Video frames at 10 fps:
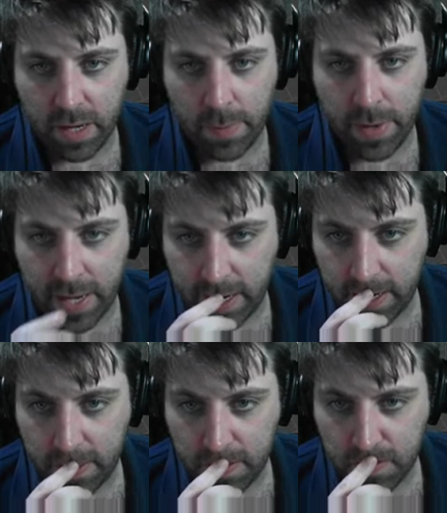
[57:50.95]
I
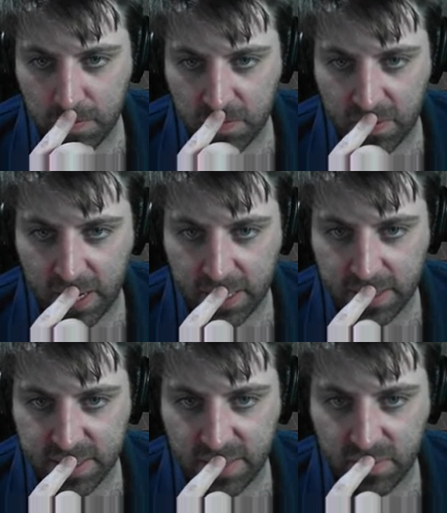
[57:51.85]
paid for
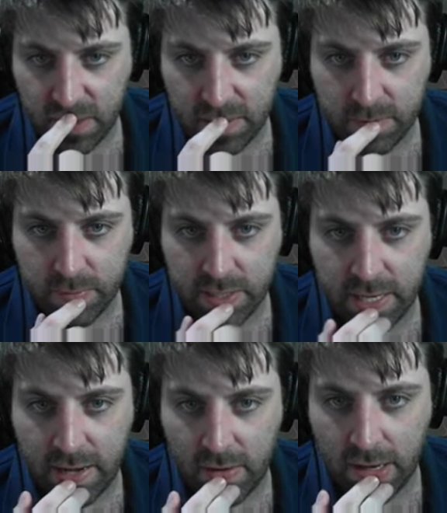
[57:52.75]
iClone 7 online, but
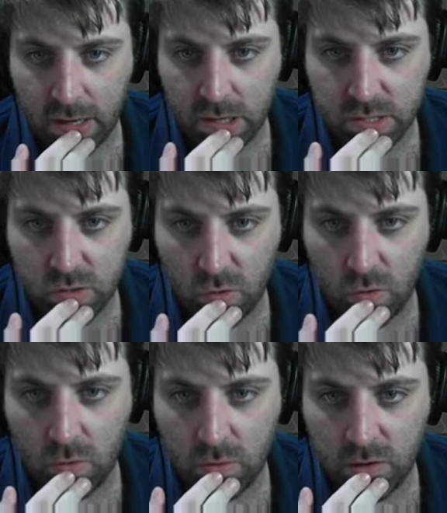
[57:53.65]
now I lost
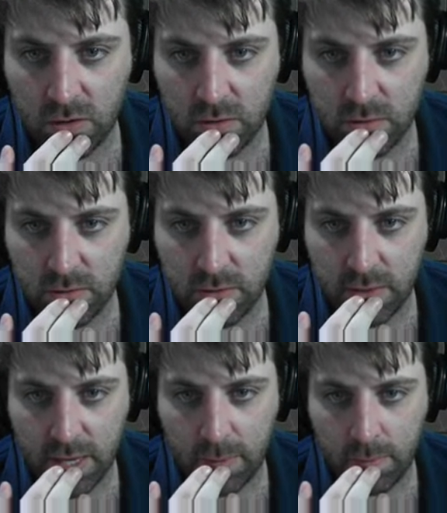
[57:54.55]
all
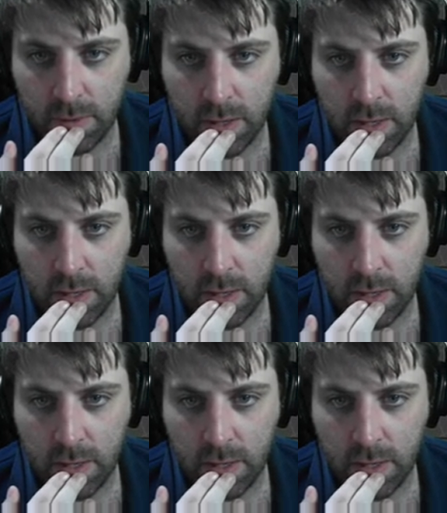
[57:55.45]
them.